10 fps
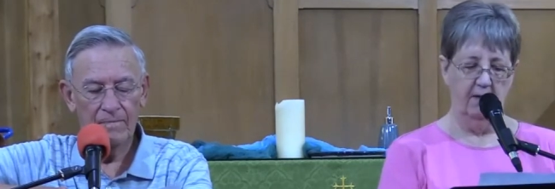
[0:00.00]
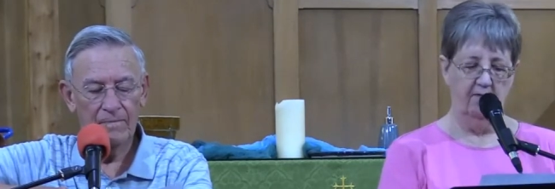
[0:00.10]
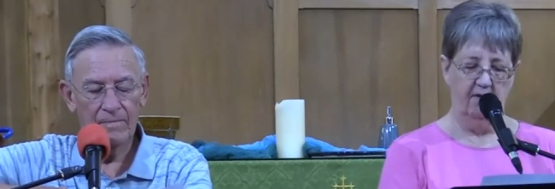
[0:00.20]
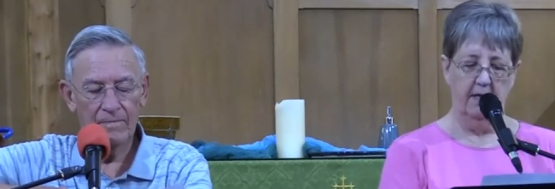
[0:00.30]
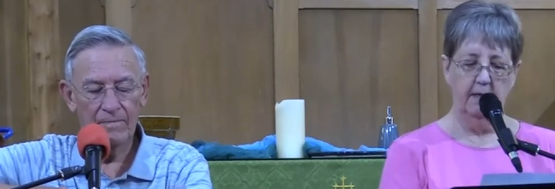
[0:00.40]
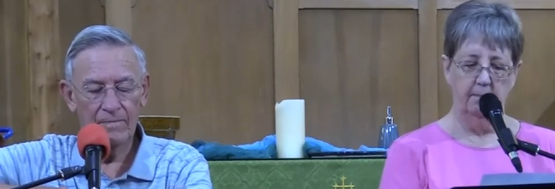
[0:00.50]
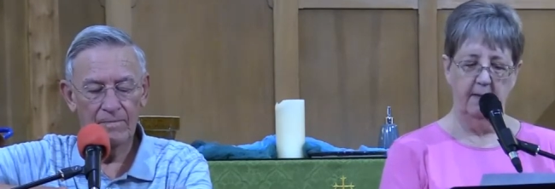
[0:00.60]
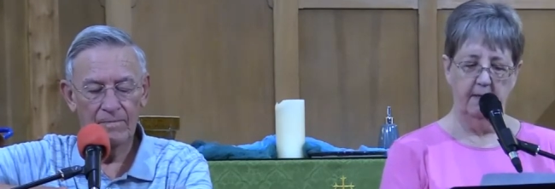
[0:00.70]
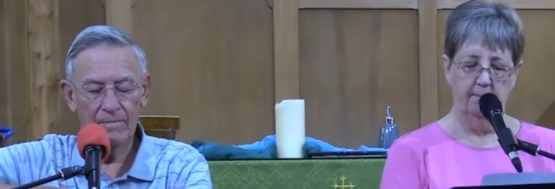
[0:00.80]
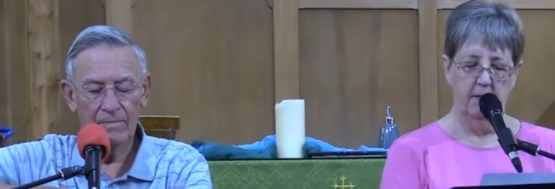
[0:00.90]
Speaker 1: me, sing and
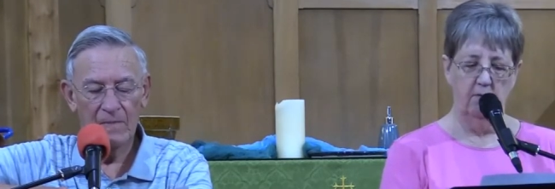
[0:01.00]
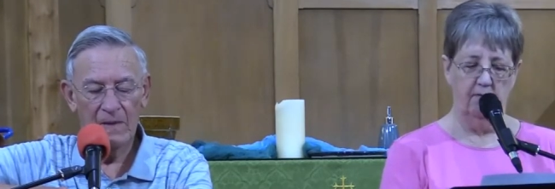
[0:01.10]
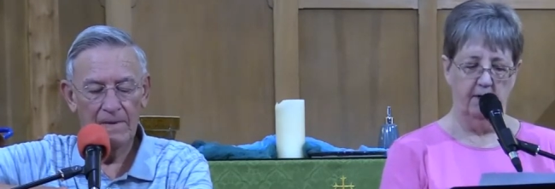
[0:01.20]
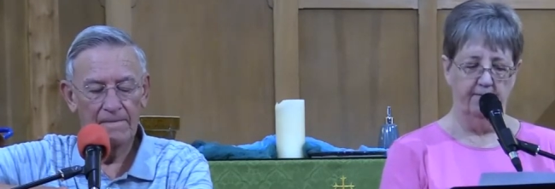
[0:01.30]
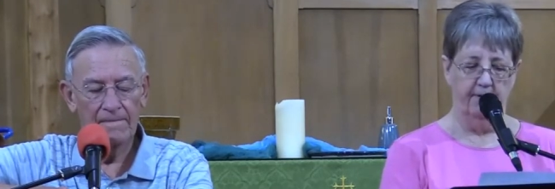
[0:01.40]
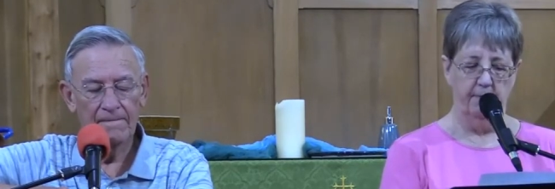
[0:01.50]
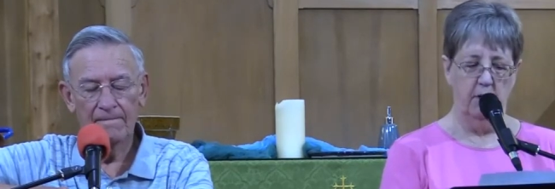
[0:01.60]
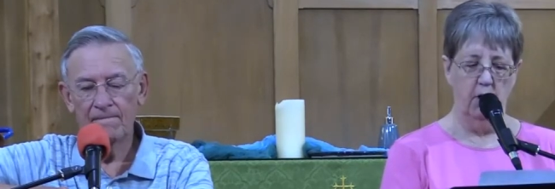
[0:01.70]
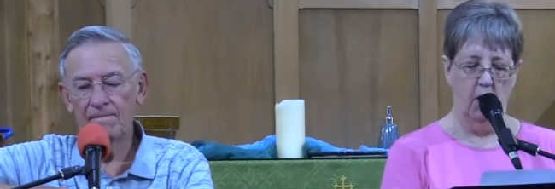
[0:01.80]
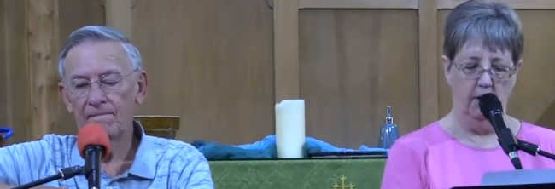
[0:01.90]
make music from
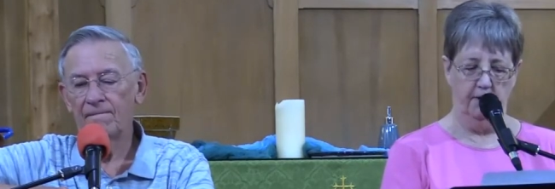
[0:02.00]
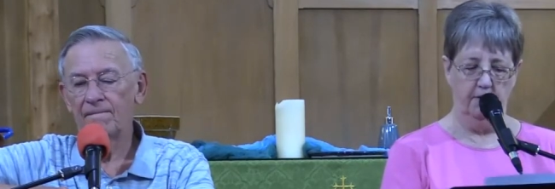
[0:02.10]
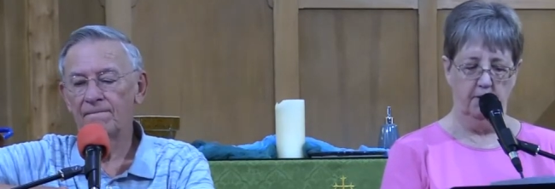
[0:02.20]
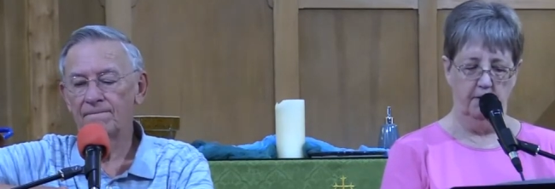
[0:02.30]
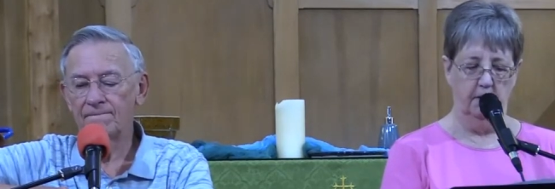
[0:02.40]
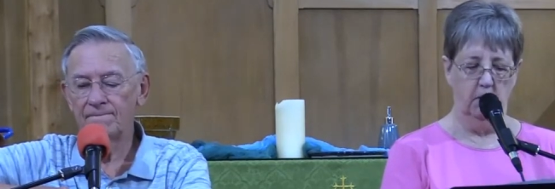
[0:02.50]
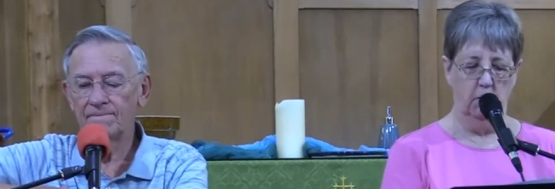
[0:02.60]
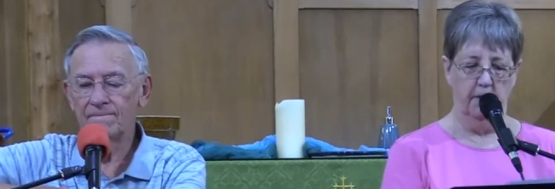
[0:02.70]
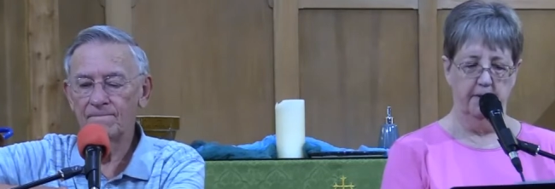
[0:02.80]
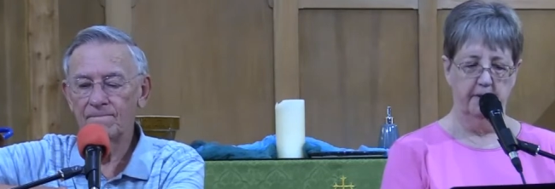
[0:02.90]
your heart to the
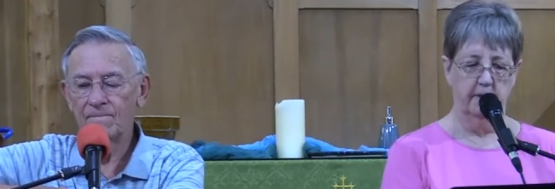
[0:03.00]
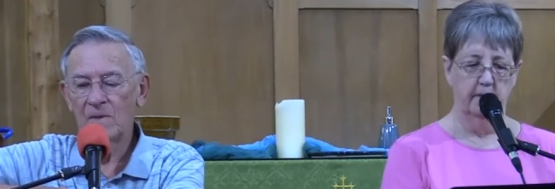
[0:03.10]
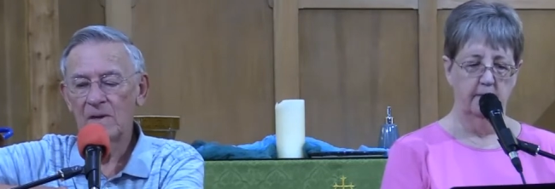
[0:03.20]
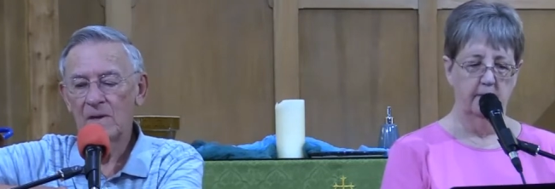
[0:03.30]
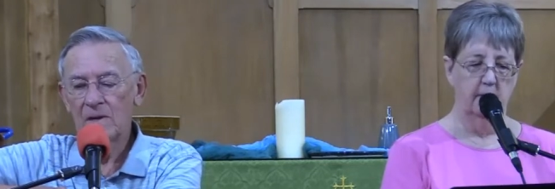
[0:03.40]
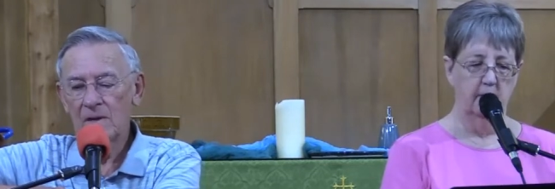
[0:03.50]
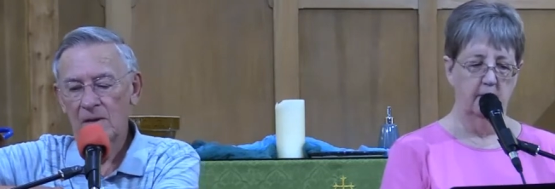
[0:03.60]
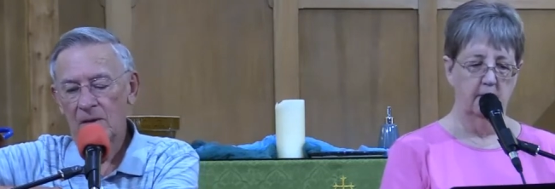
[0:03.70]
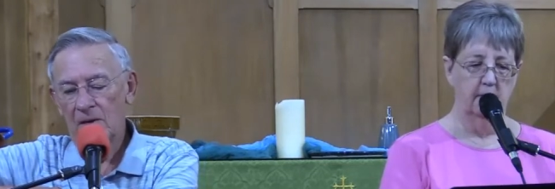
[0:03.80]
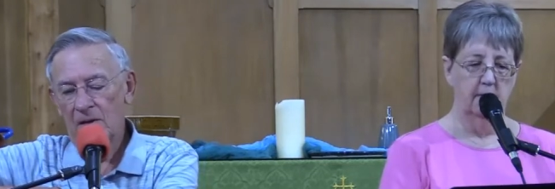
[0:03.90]
Lord.
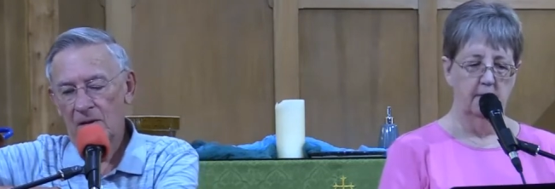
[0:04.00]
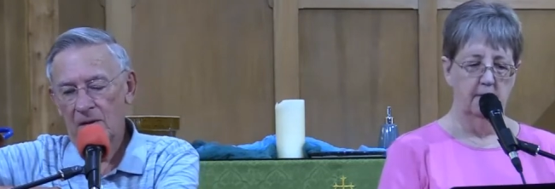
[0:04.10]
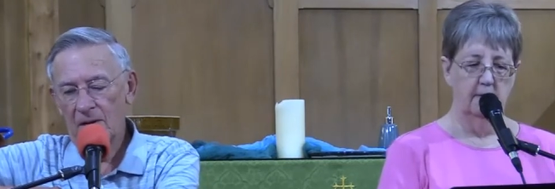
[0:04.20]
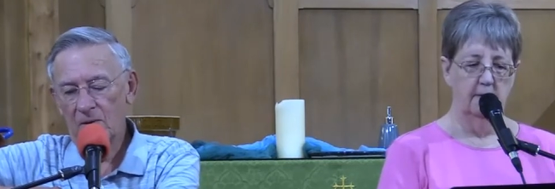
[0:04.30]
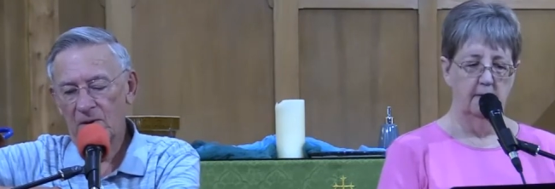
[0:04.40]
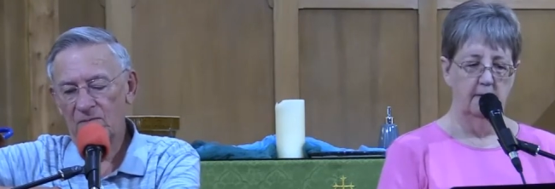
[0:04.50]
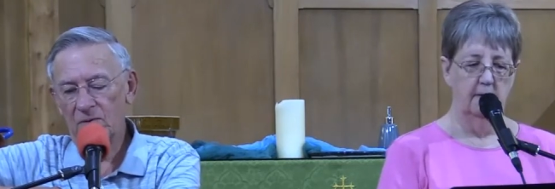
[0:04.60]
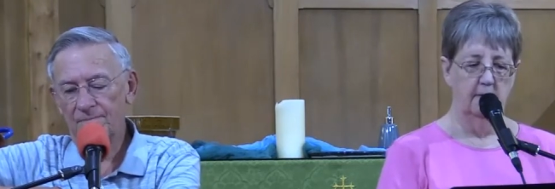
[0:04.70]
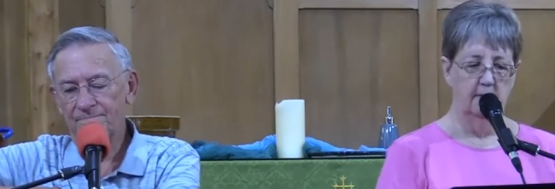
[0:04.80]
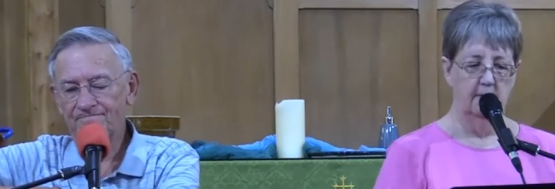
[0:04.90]

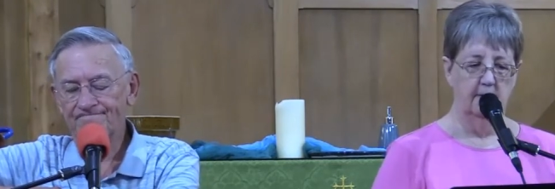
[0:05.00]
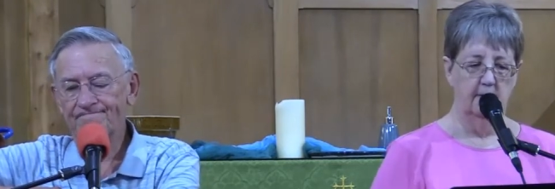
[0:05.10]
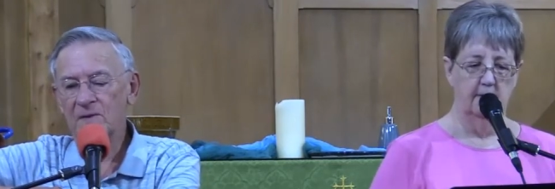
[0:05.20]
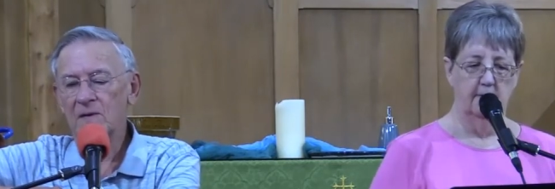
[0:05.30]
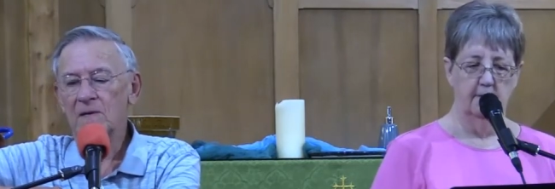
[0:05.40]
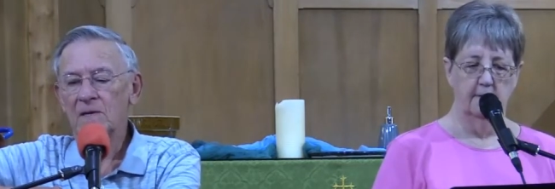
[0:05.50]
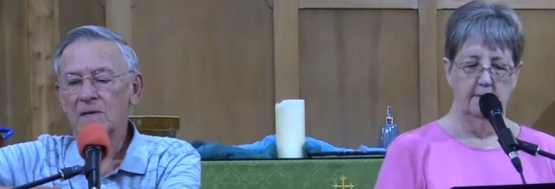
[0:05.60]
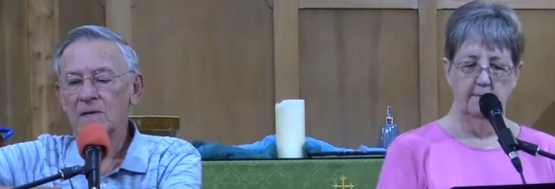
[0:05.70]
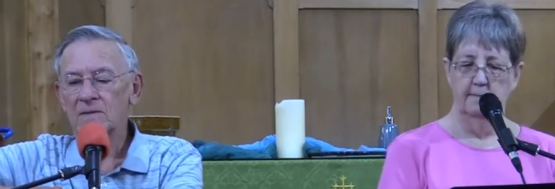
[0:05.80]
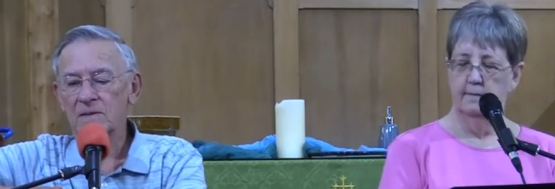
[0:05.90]
However,
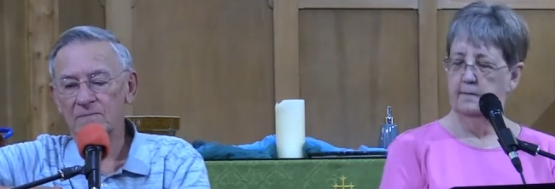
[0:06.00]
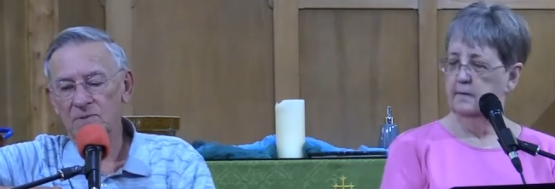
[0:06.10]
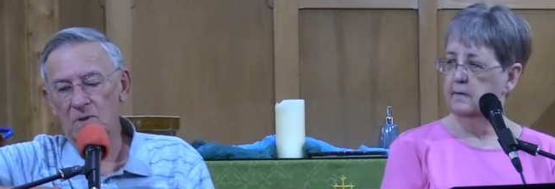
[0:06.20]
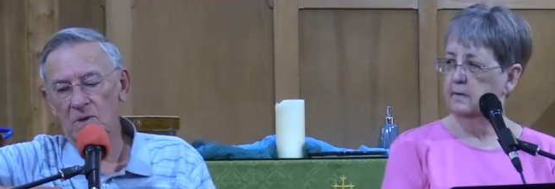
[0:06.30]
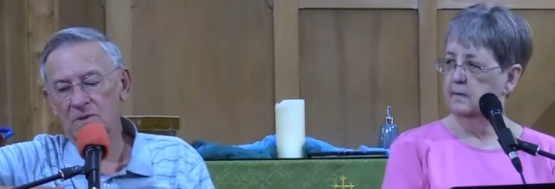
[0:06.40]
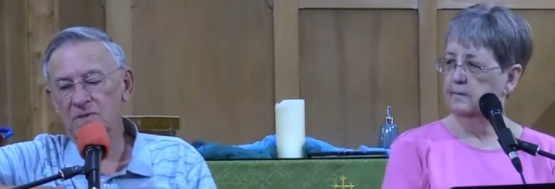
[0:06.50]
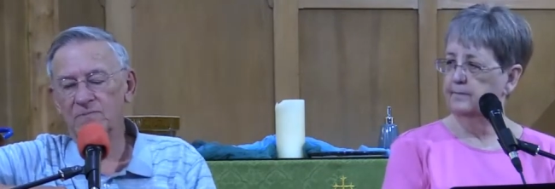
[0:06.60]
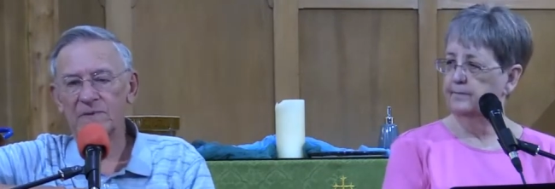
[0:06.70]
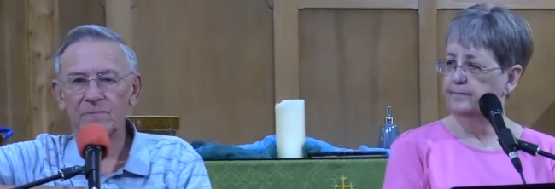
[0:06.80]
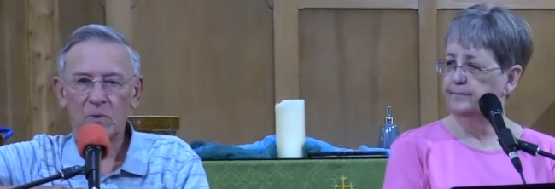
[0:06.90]
Speaker 2: some songs have
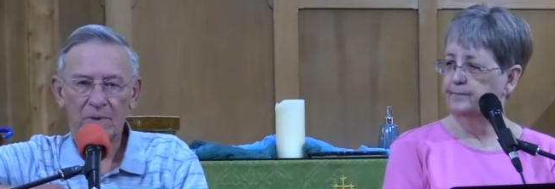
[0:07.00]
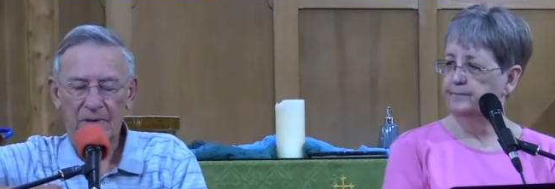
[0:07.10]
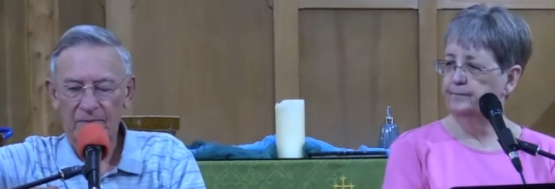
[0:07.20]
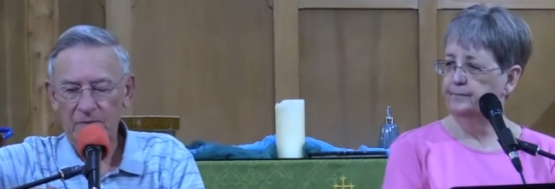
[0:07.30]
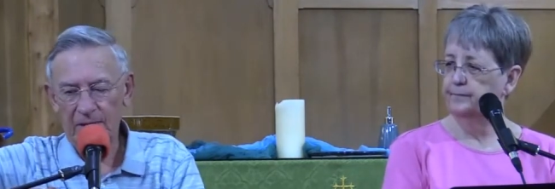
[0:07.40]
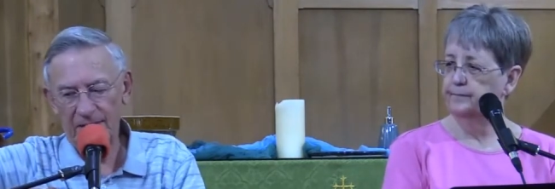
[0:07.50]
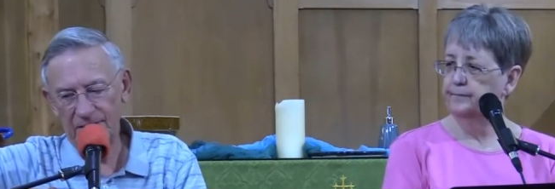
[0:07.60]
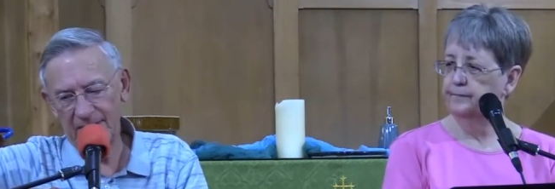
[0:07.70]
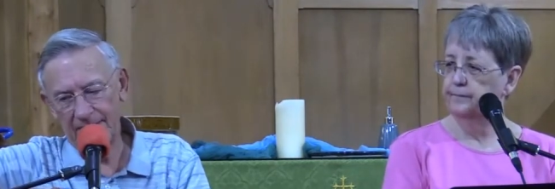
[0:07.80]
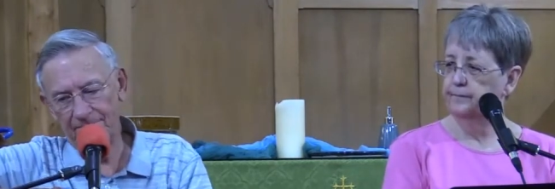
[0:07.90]
been born out of
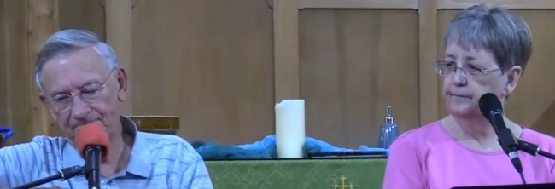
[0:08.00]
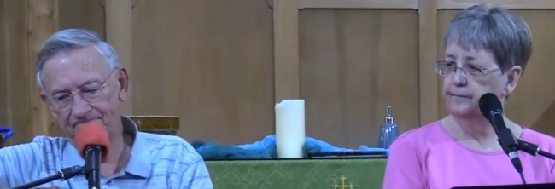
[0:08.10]
tragedy.